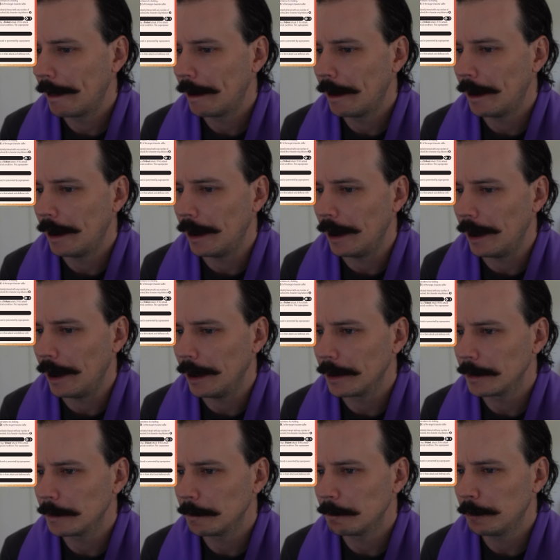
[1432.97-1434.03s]

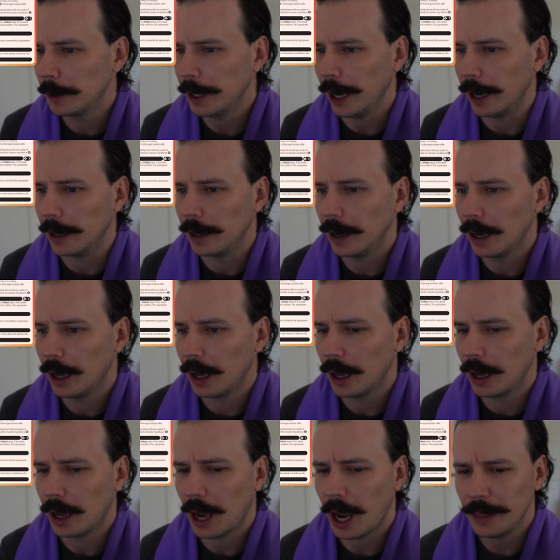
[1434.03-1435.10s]
But yeah,
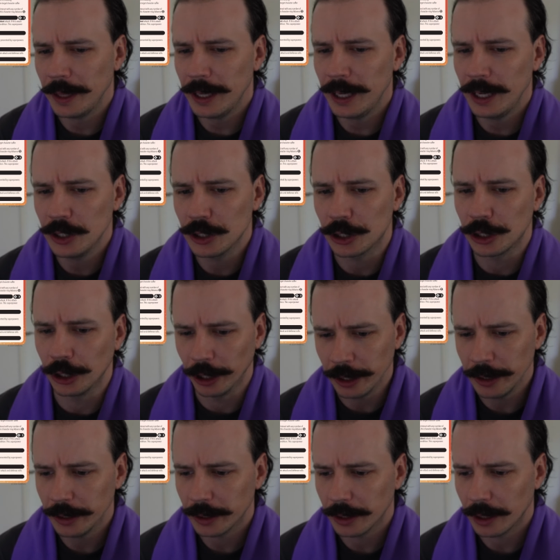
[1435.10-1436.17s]
I think he's
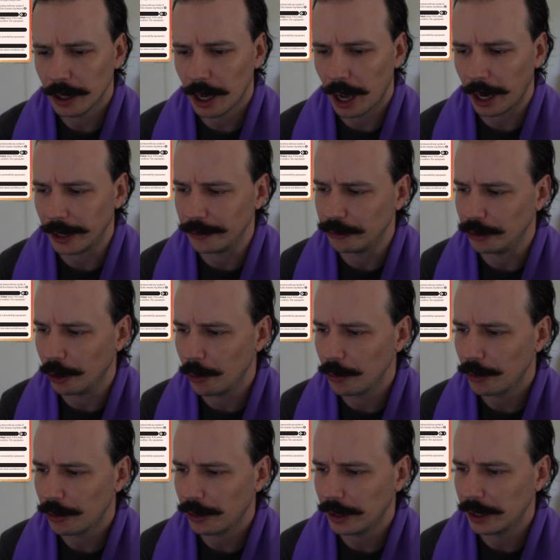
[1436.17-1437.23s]
good. I don't
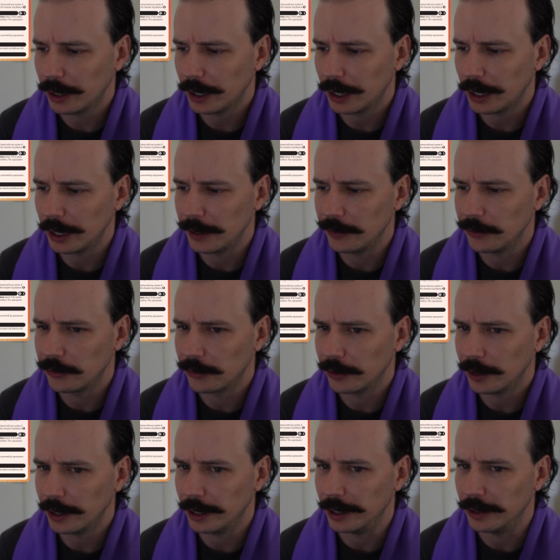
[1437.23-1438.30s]
think he's
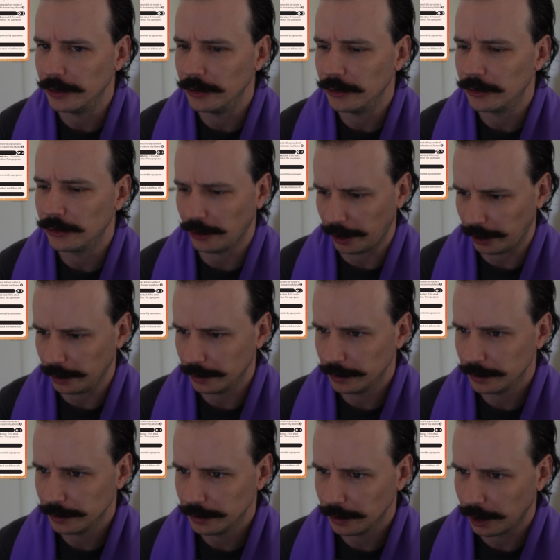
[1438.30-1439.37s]
insane
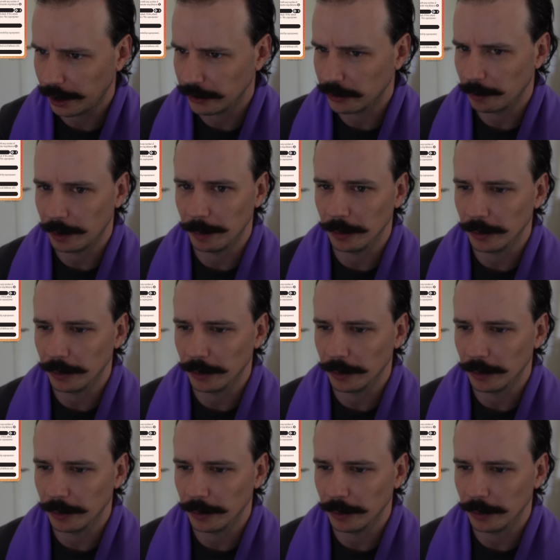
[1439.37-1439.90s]
like some people are